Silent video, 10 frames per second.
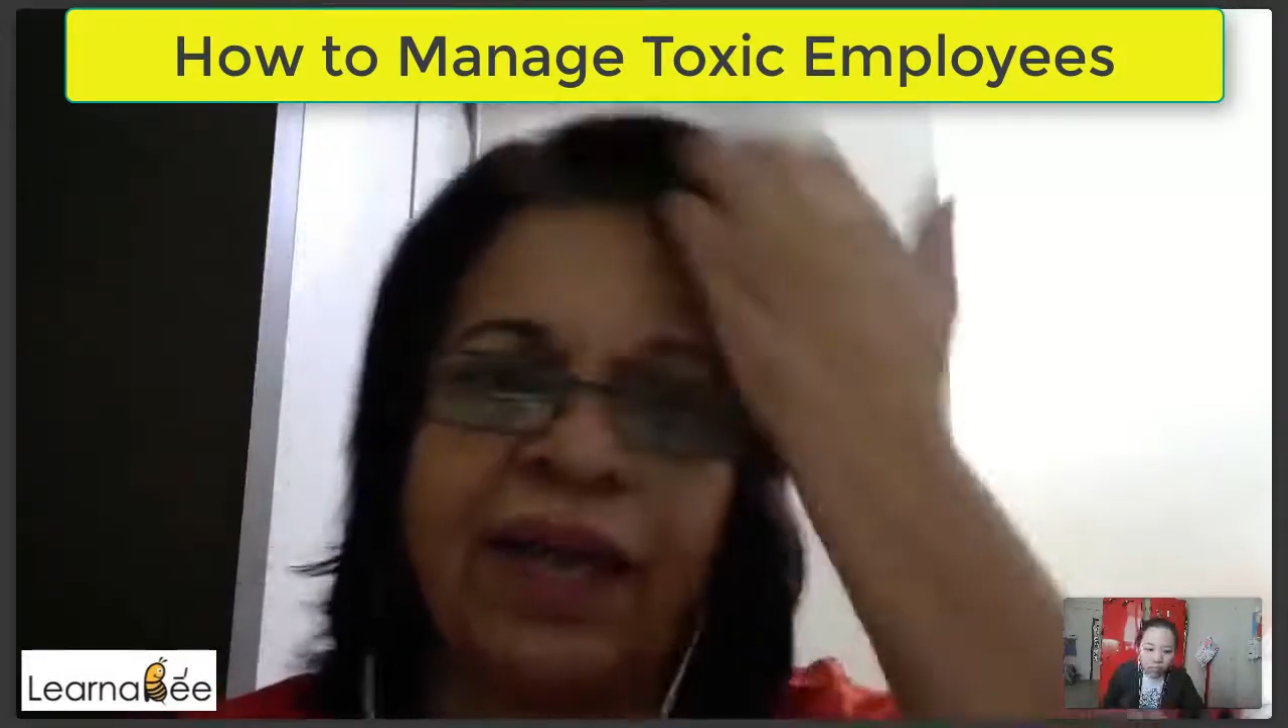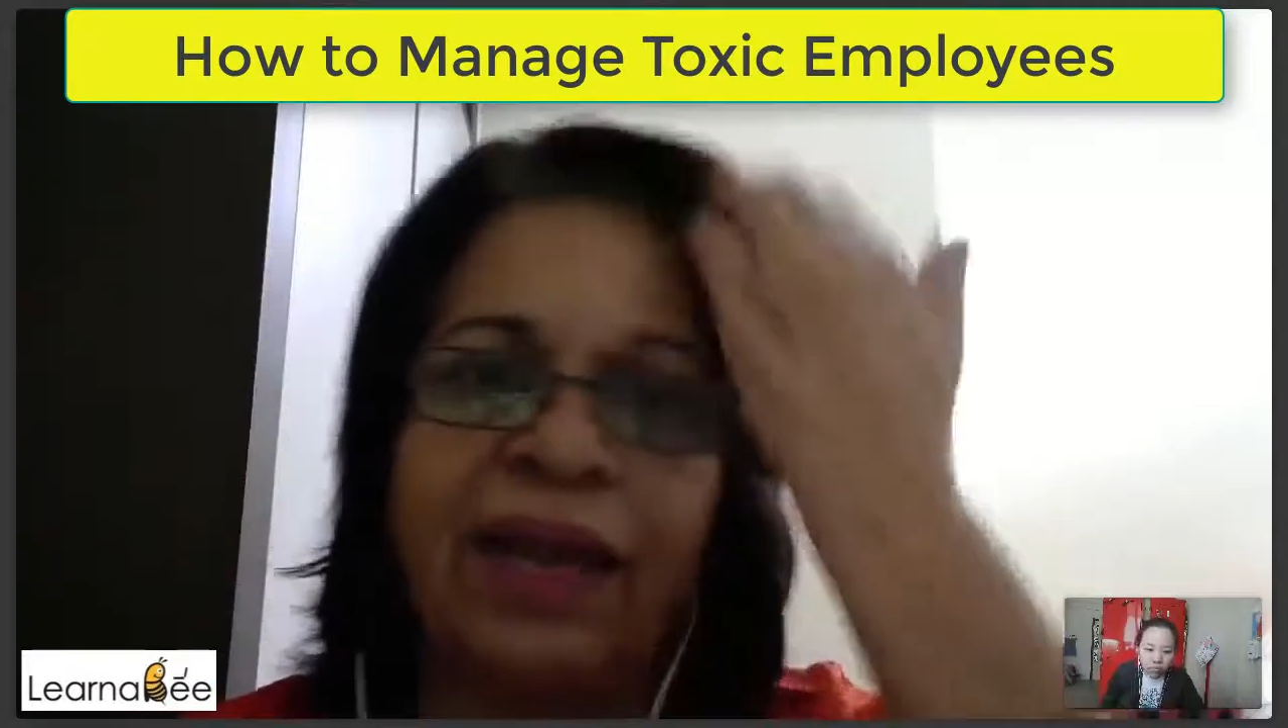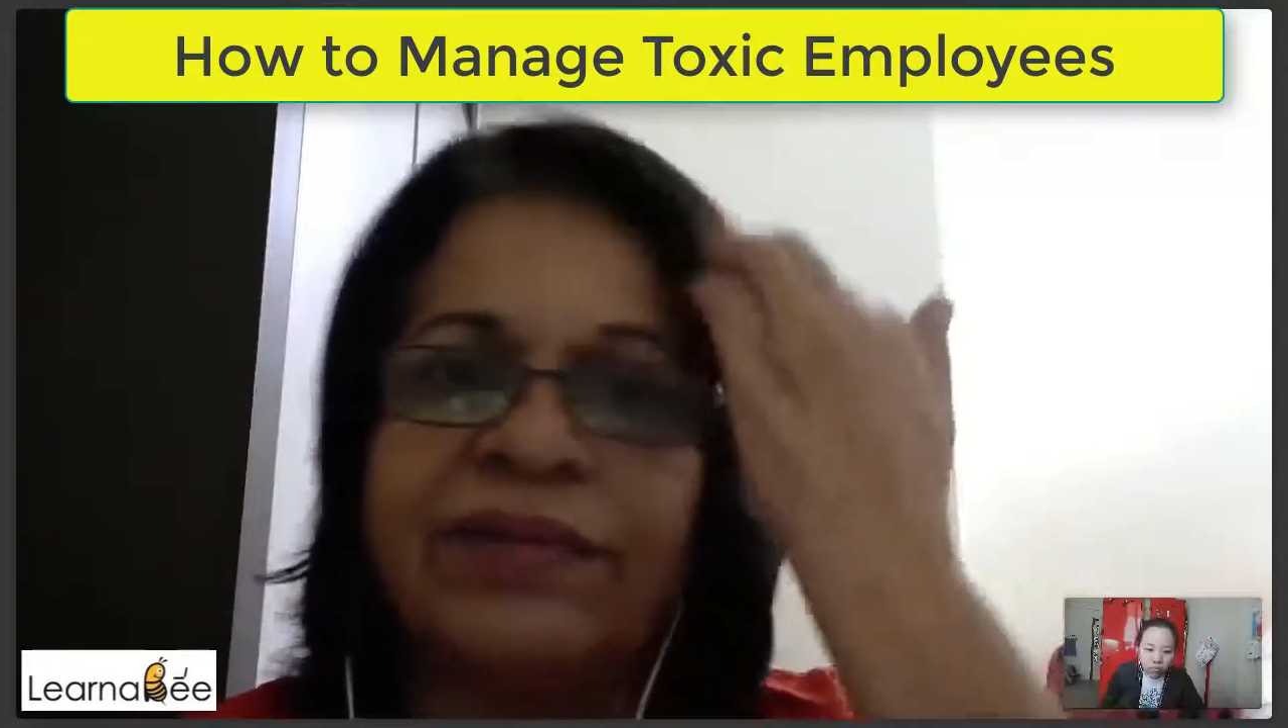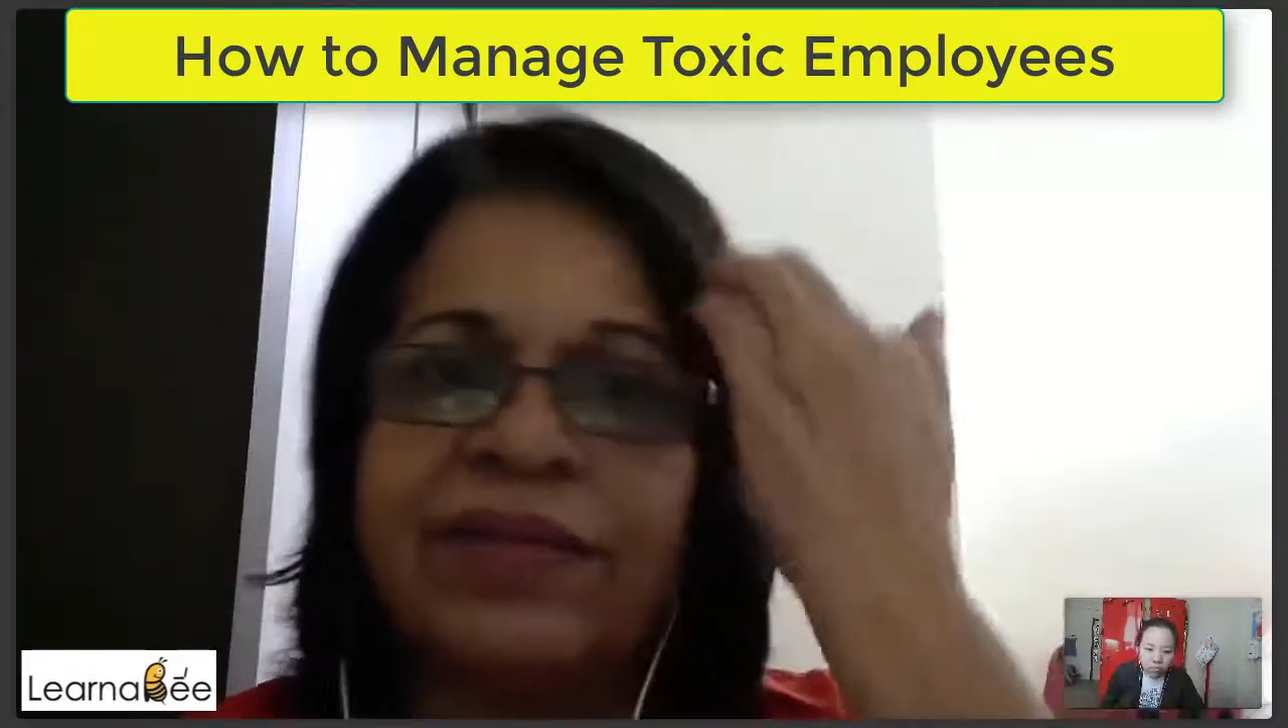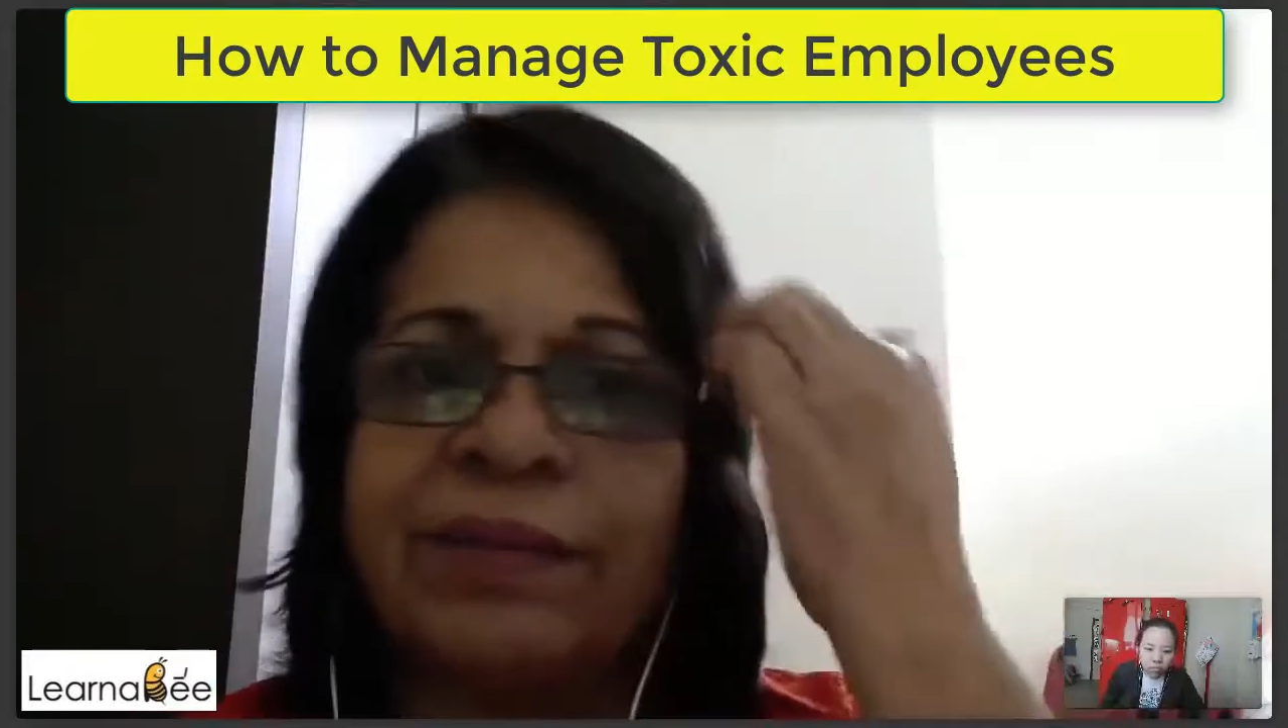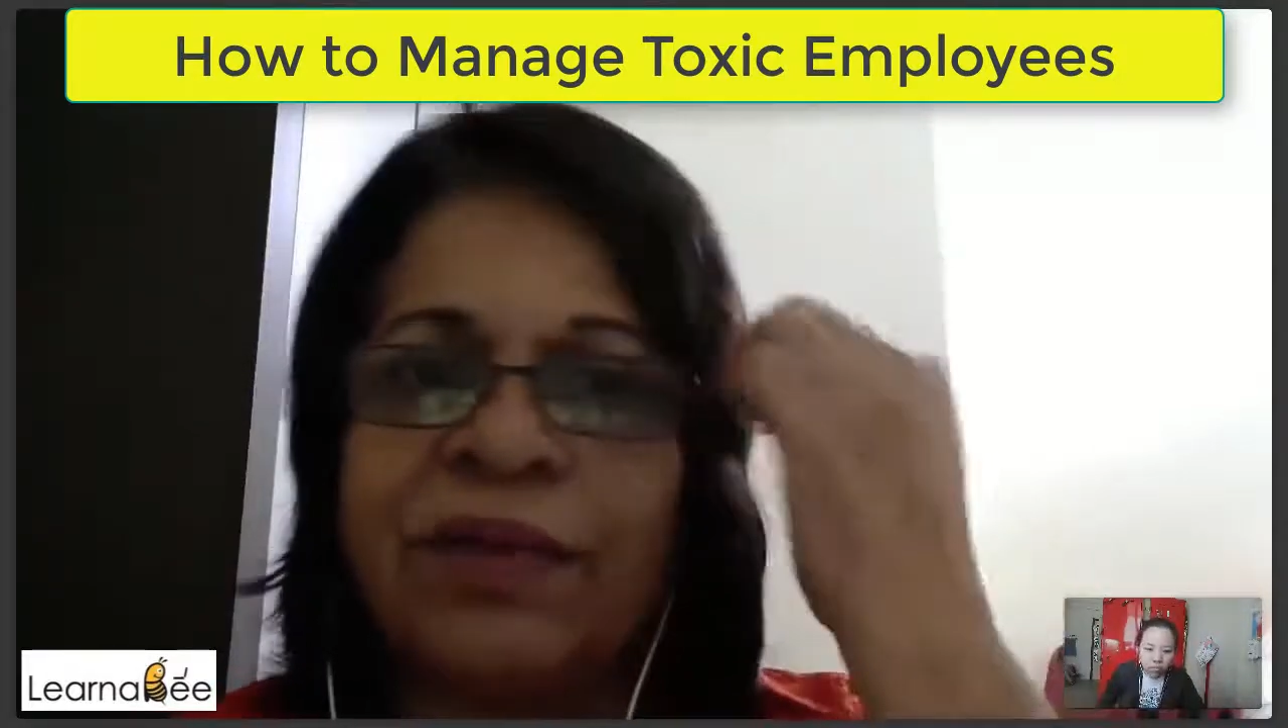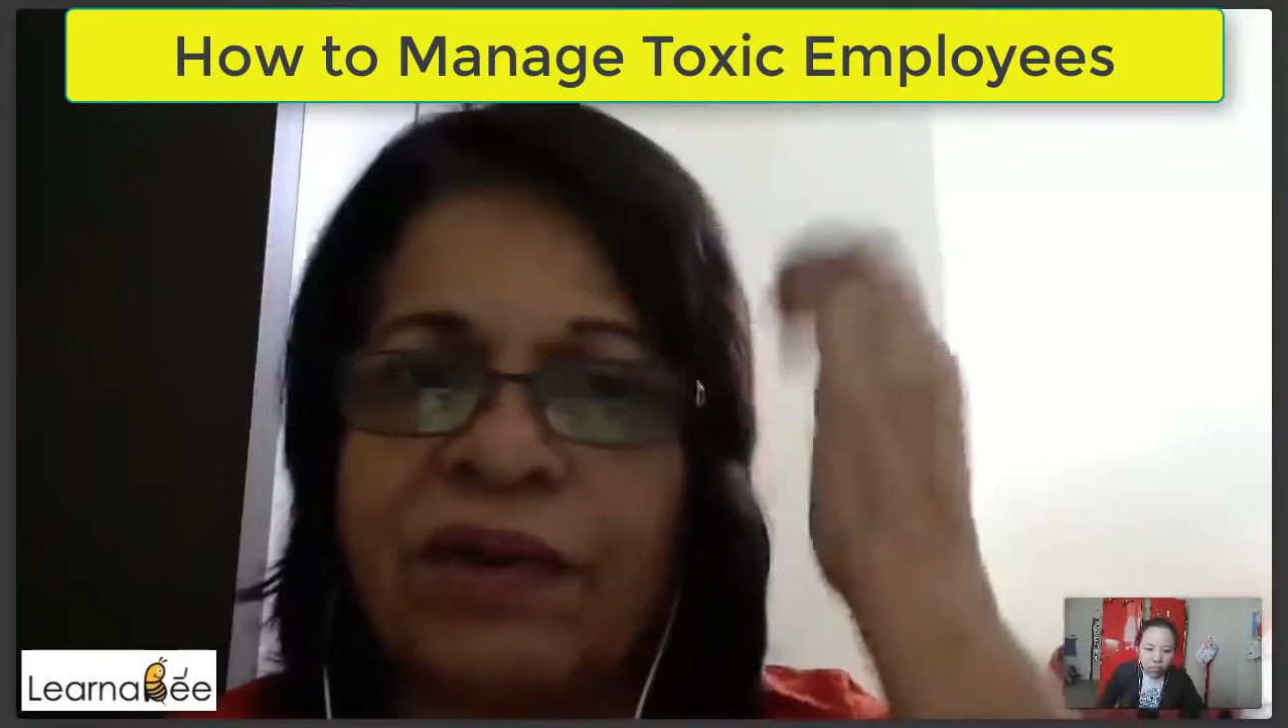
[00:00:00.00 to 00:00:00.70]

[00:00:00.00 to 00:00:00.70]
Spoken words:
have some